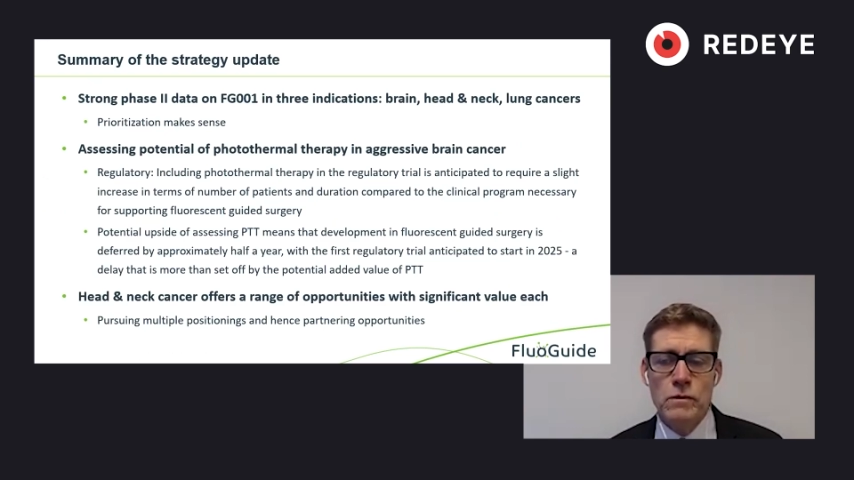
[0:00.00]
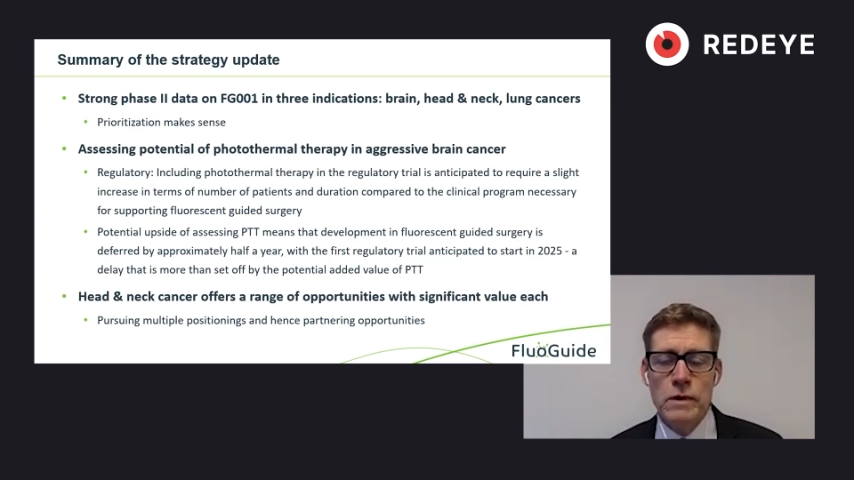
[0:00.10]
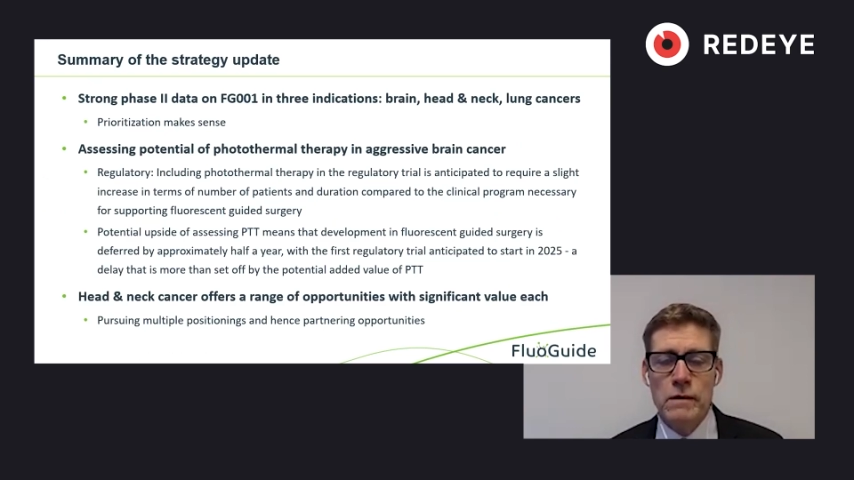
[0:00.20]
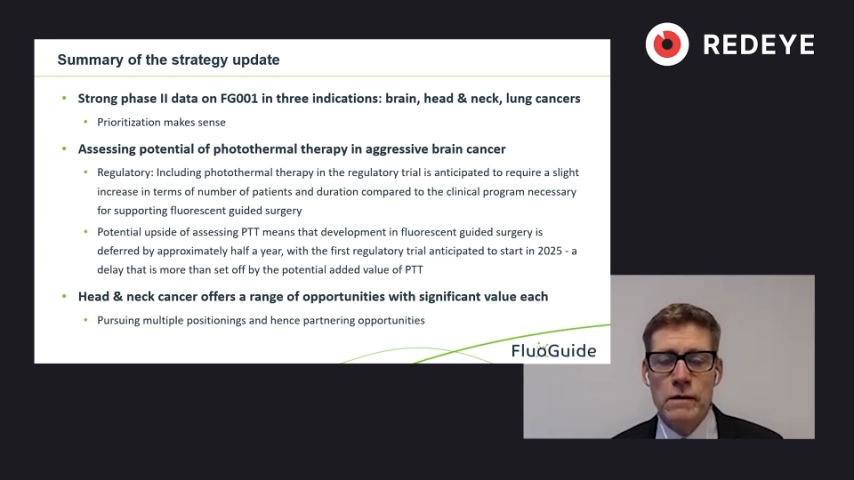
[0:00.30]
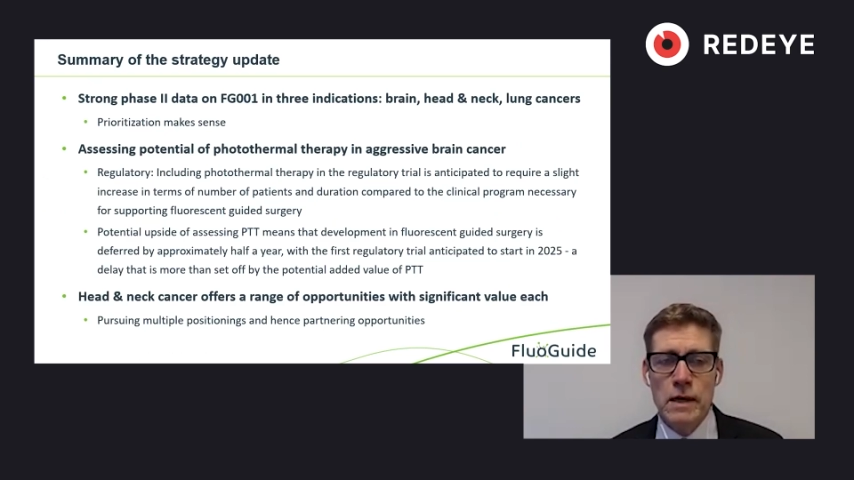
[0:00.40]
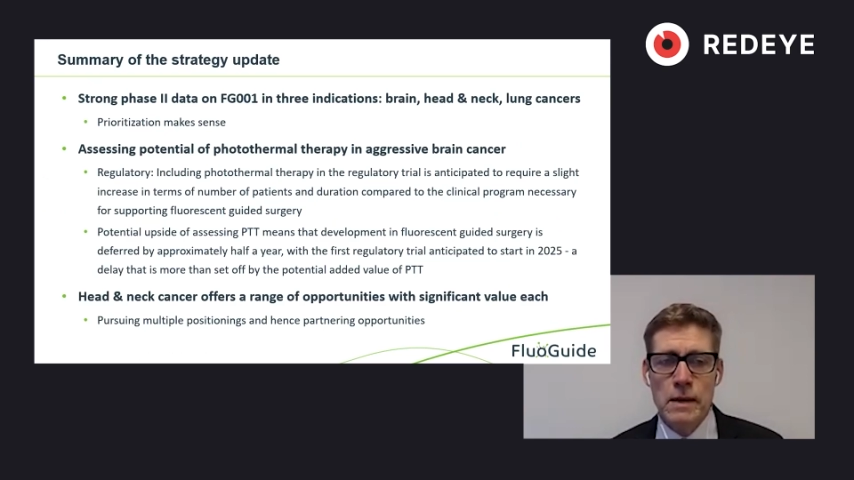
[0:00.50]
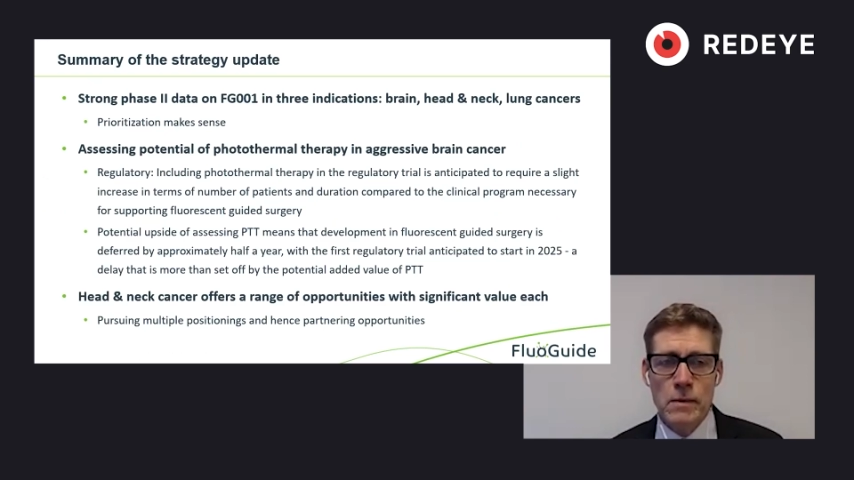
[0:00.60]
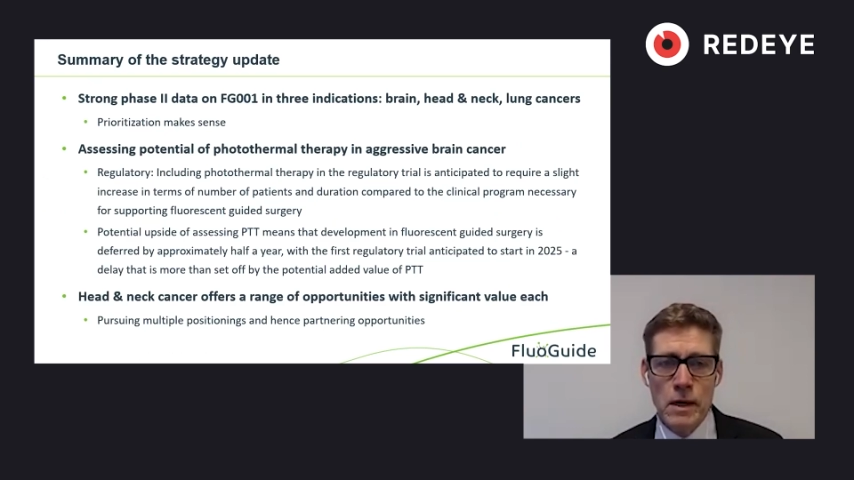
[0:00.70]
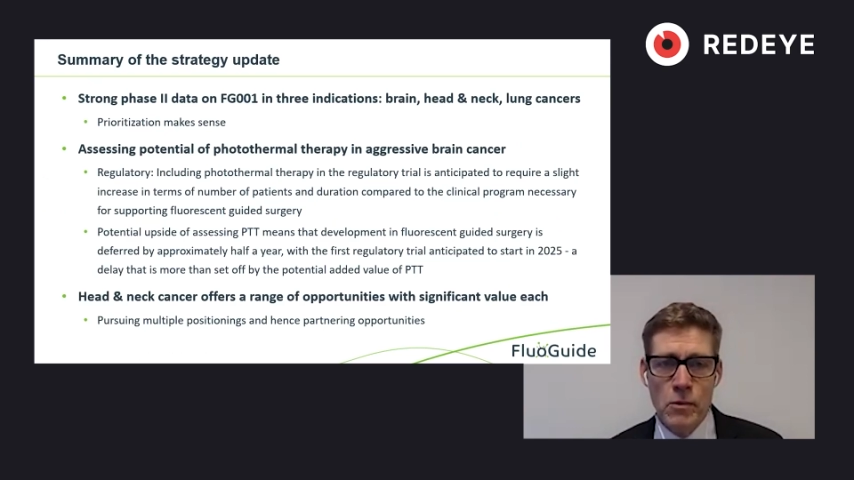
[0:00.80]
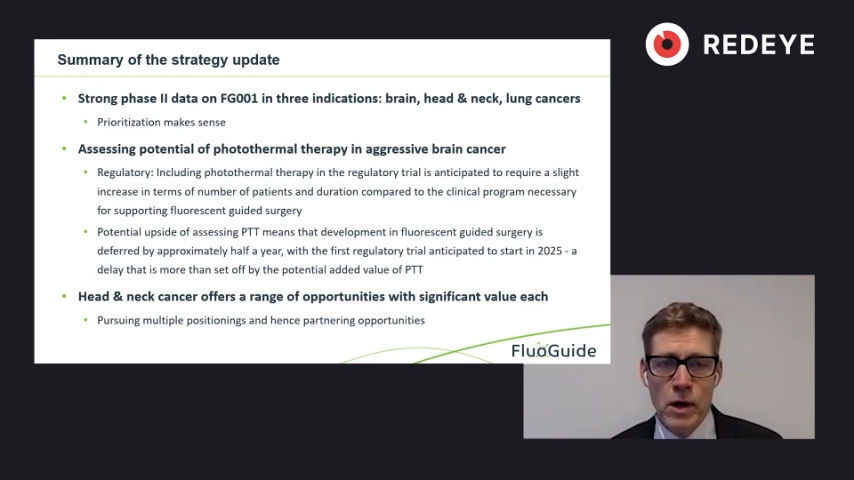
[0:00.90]
We have it
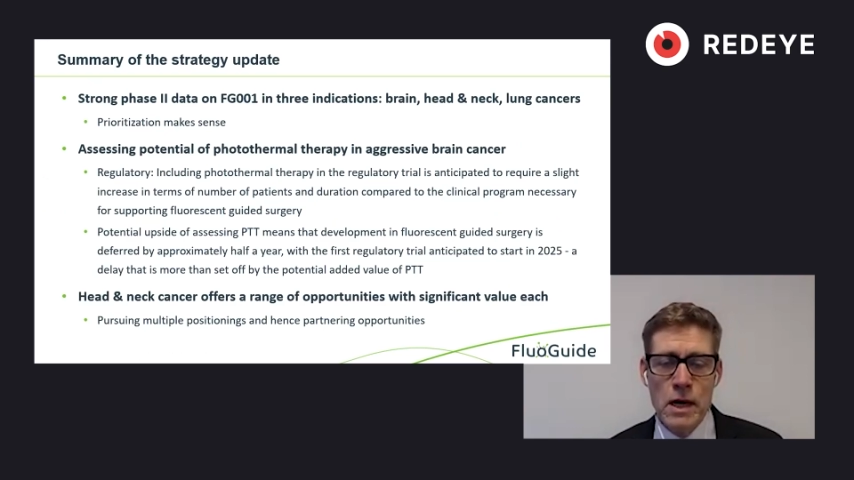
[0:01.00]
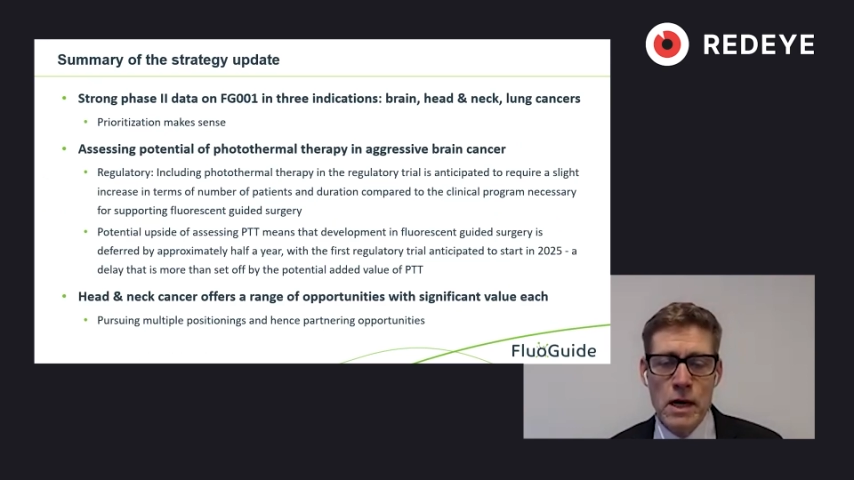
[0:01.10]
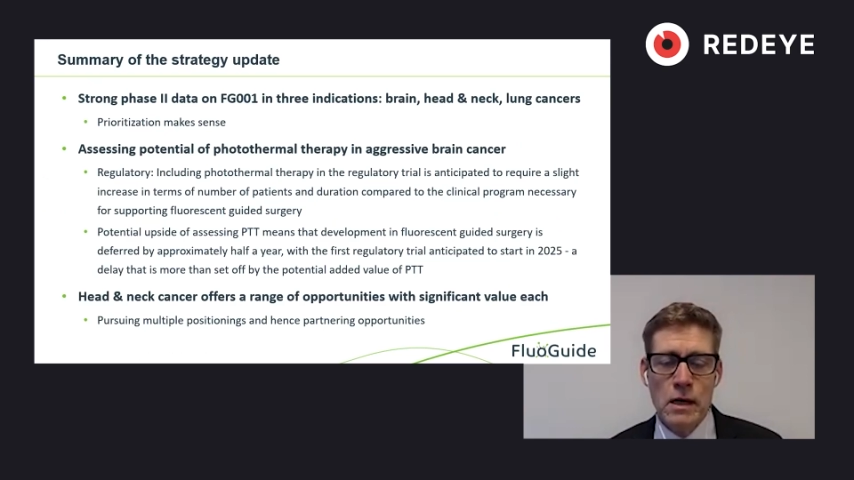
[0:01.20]
in brain,